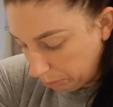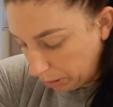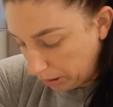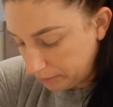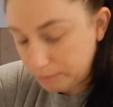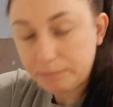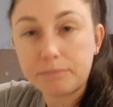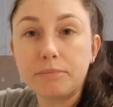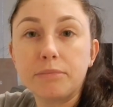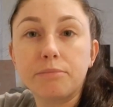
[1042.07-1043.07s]
But
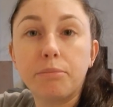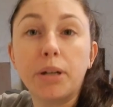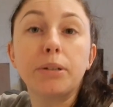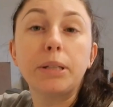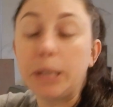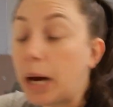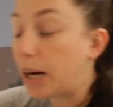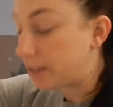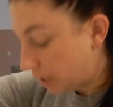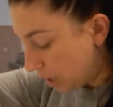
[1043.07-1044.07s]
apparently
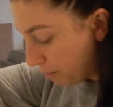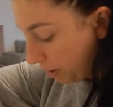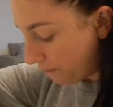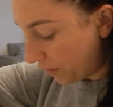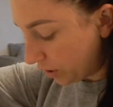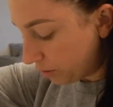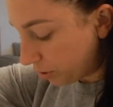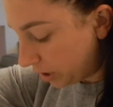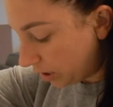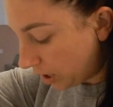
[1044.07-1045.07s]
not. But I found a
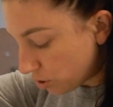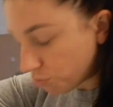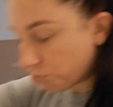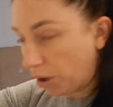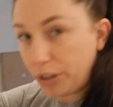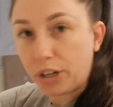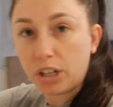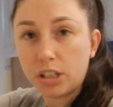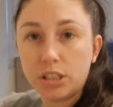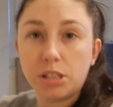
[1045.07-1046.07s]
really nice
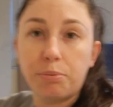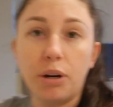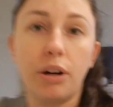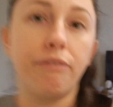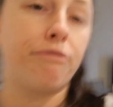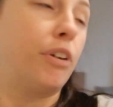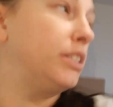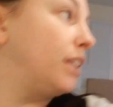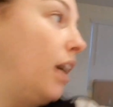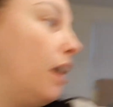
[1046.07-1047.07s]
runner to put in
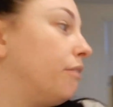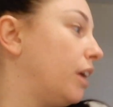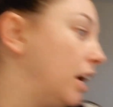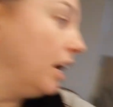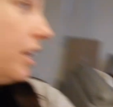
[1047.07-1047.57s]
front of